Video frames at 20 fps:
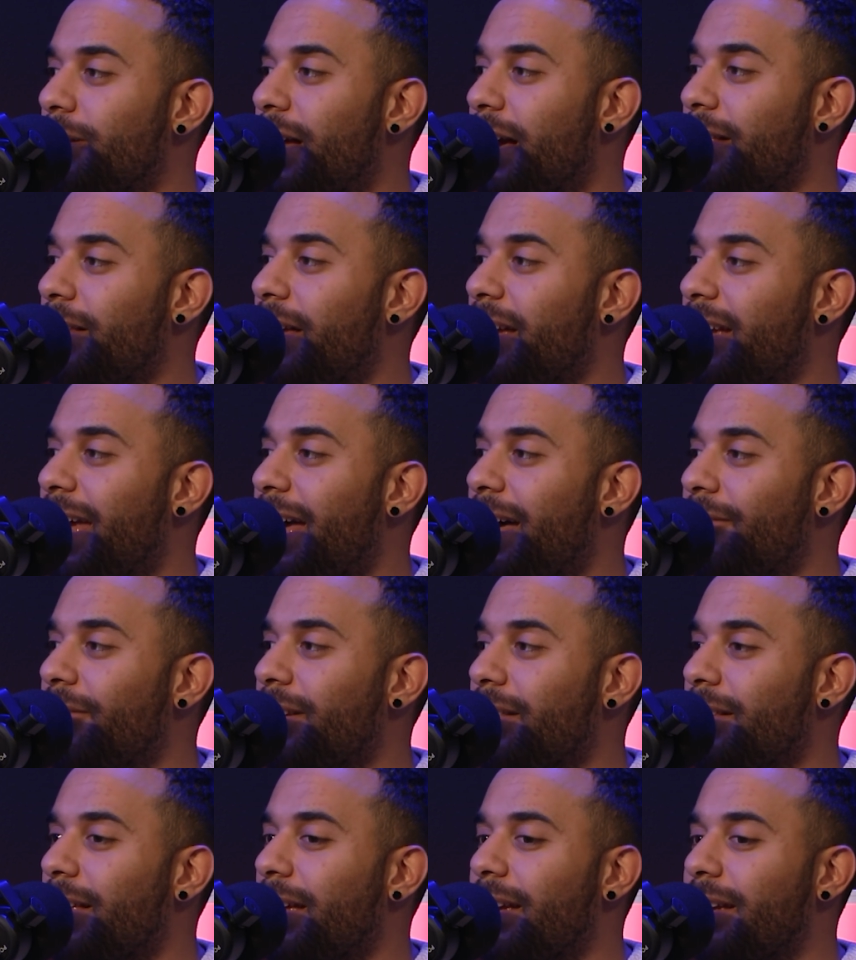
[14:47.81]
I like
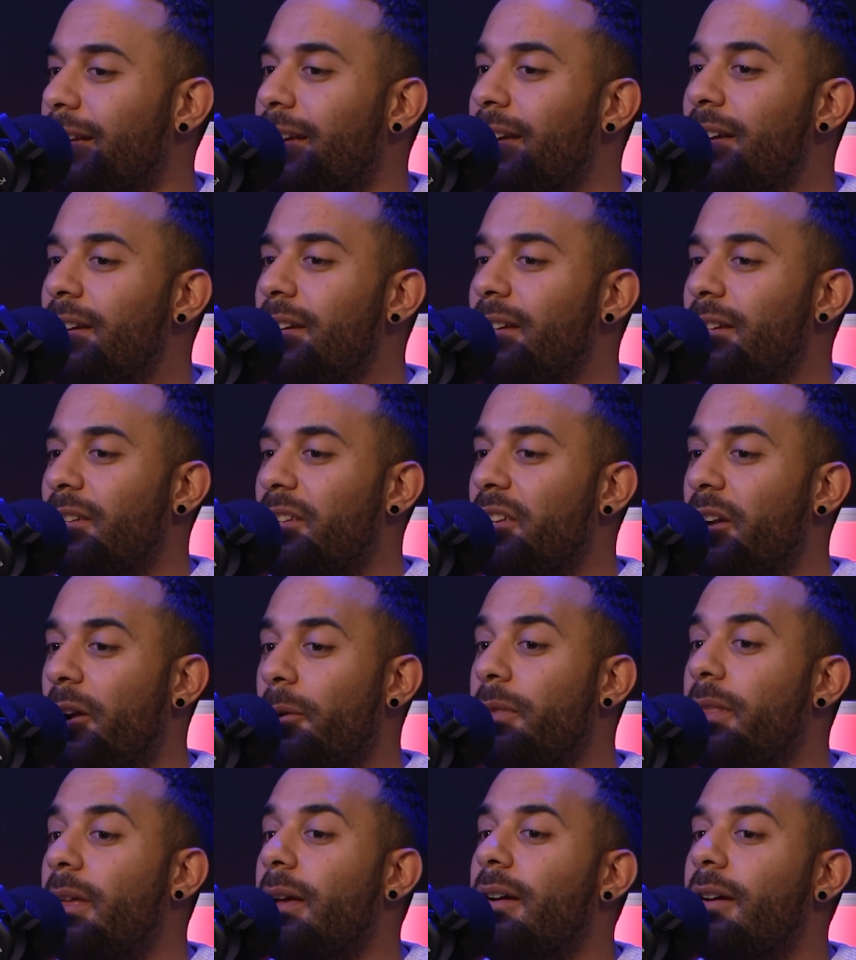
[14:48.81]
having like
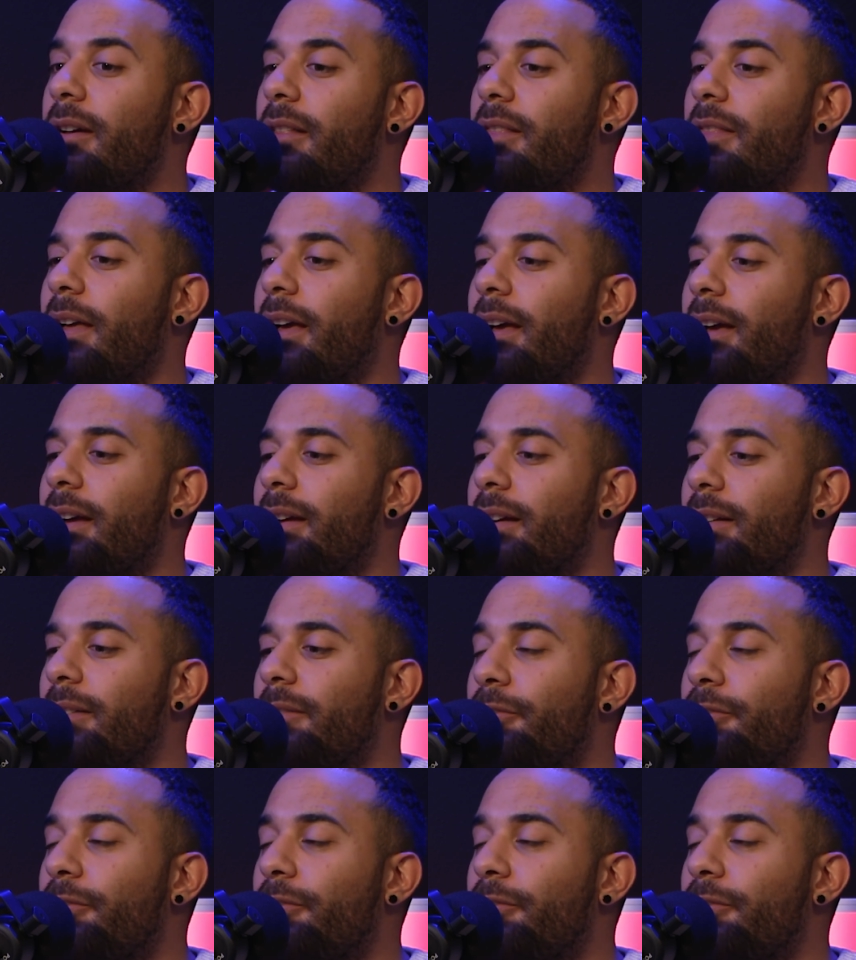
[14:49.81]
the